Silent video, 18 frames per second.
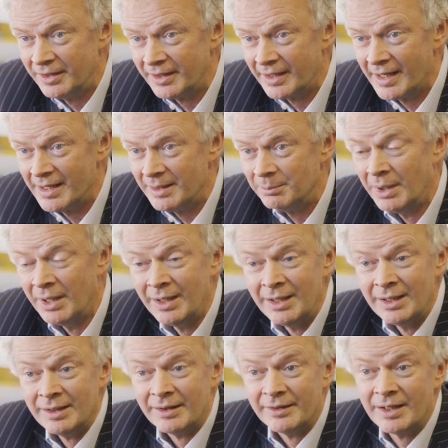the game.
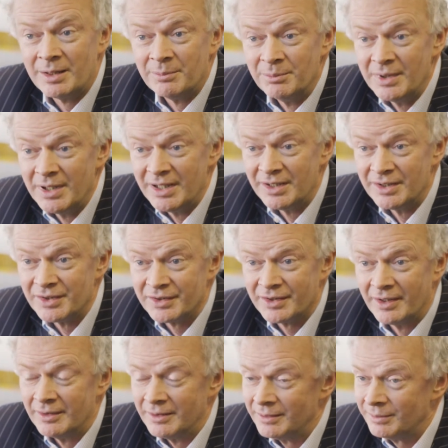And that
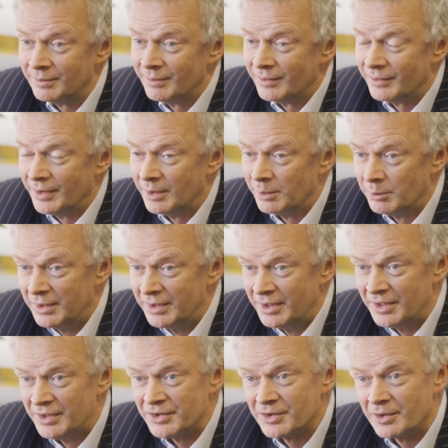means, though, that we
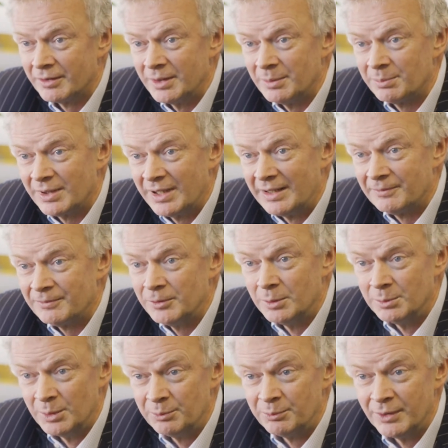need a solid
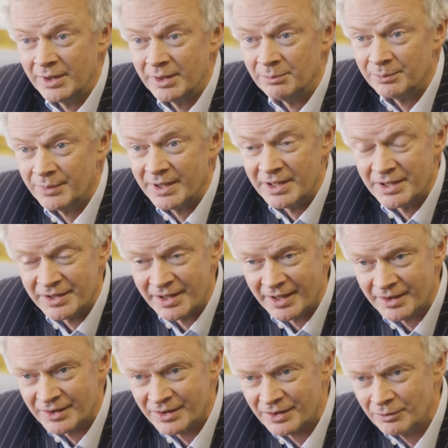platform of Brilliant
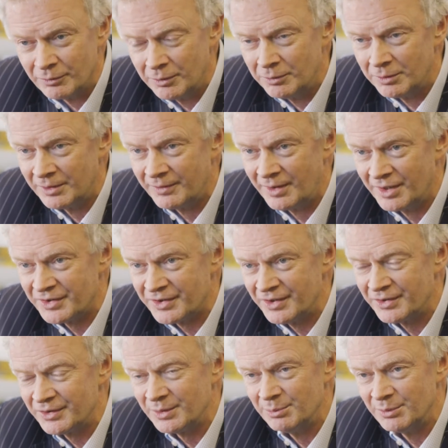Basics, all of our
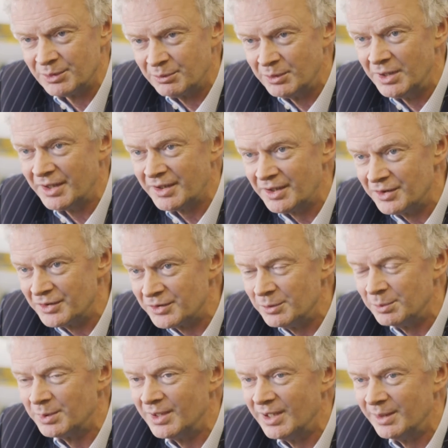systems working
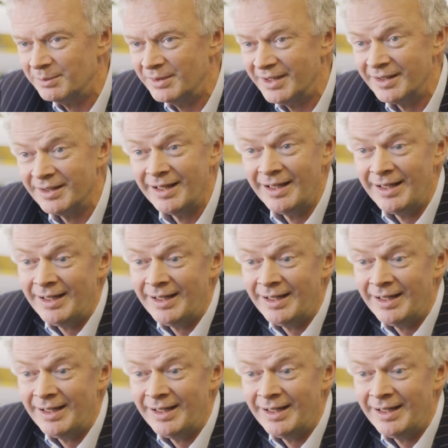superbly,